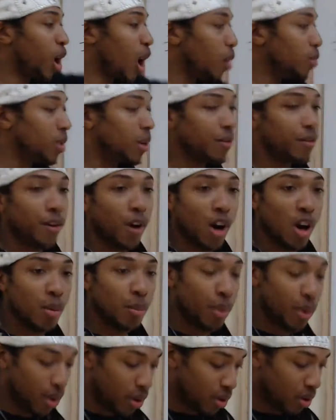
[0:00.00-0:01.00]
becomes a
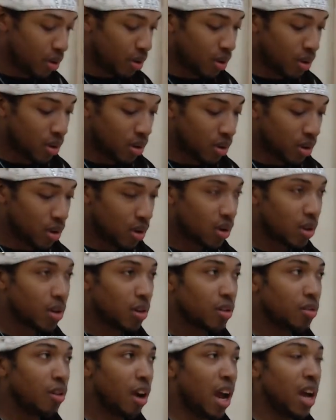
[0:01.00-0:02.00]
verb,
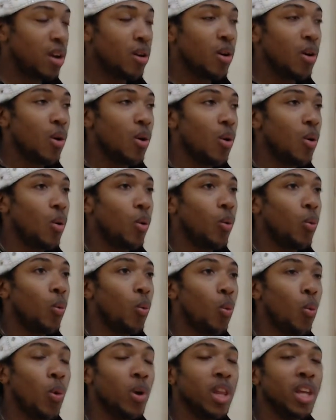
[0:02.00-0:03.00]
right?
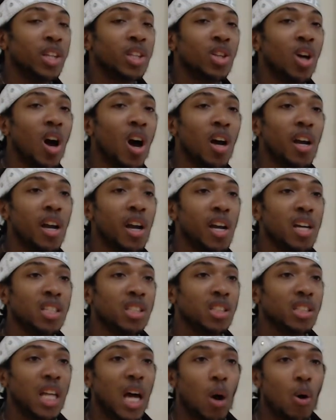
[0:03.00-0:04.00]
When the tongue
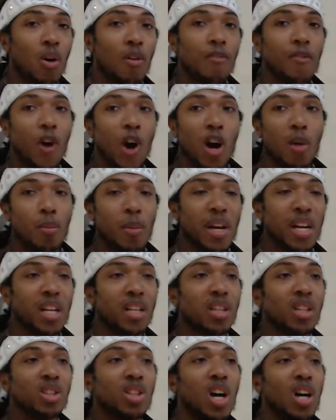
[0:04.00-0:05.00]
is now a verb, meaning
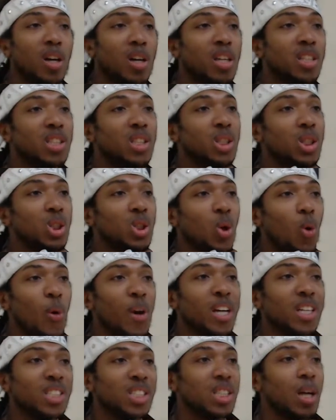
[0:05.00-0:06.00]
the tongue is
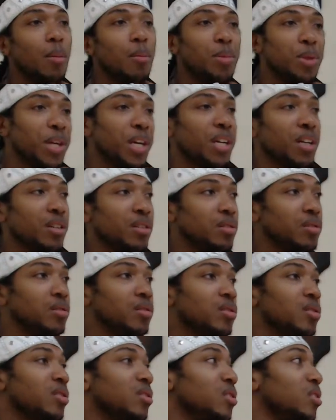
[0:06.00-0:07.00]
doing something,
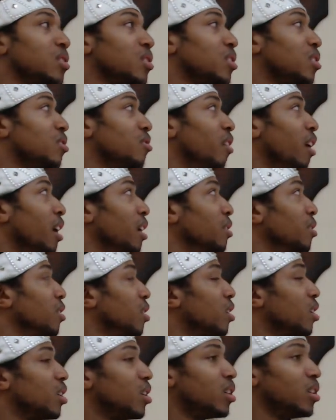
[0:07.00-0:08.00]
right?
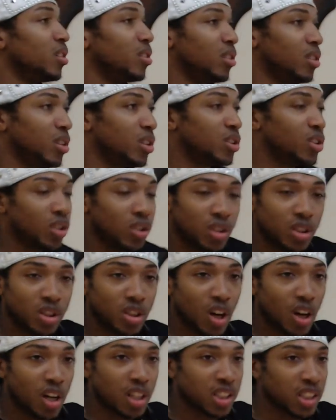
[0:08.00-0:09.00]
The
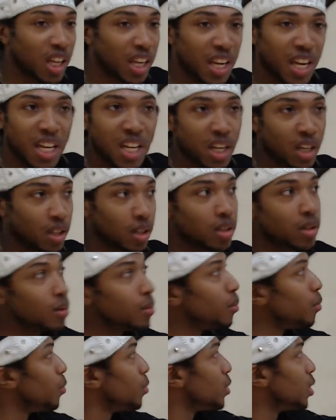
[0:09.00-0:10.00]
tongue is not eating.
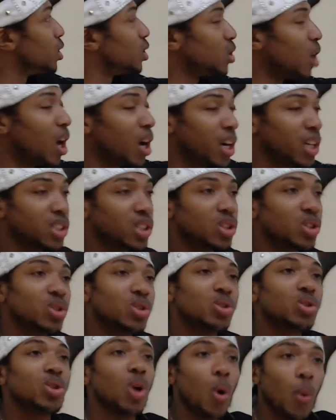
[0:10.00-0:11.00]
The tongue is
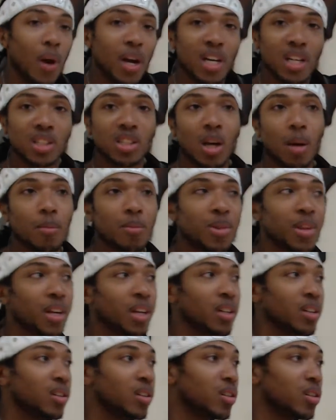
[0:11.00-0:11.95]
doing something,